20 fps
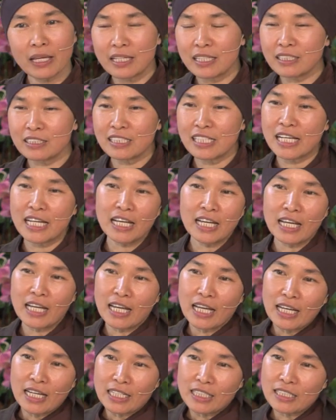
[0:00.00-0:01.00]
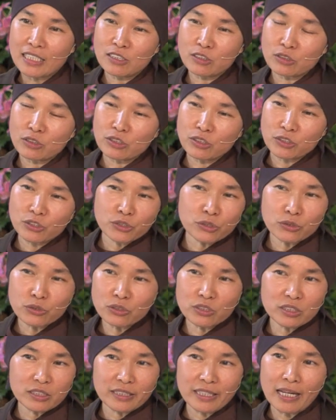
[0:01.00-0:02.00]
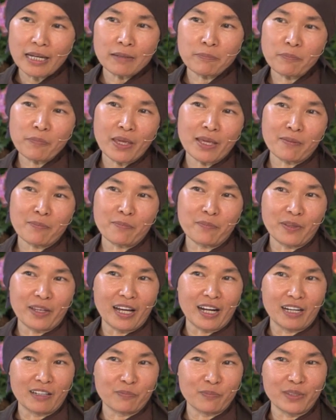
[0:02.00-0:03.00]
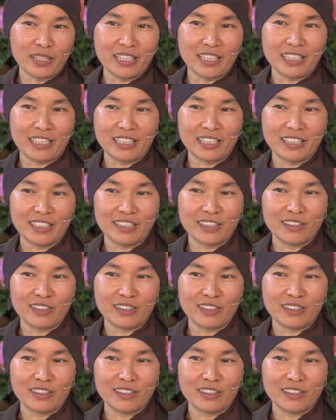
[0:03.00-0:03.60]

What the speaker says: In truth, that may not be